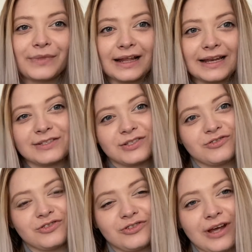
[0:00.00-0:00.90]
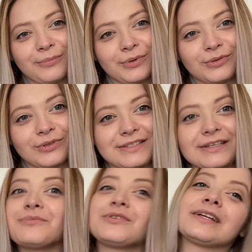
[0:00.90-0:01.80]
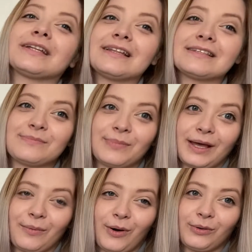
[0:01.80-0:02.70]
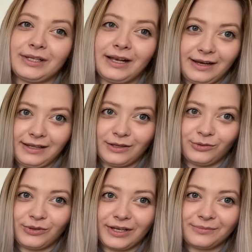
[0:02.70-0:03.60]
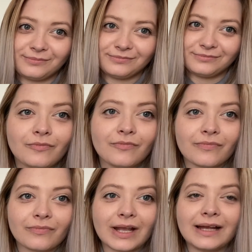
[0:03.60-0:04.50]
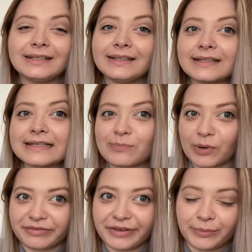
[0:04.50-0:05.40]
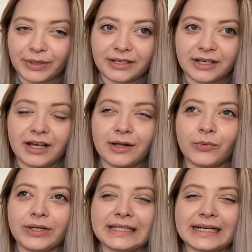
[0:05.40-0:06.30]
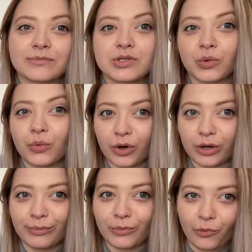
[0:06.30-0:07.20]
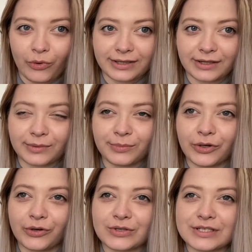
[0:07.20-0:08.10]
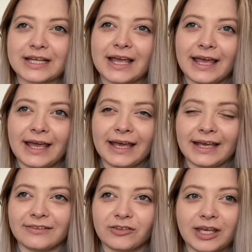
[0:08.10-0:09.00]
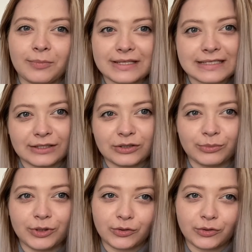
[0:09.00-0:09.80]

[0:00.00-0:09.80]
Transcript: let's jump into the subject and speak about linen today. Linen is perfect material when it comes to warm weather because it keeps us a little bit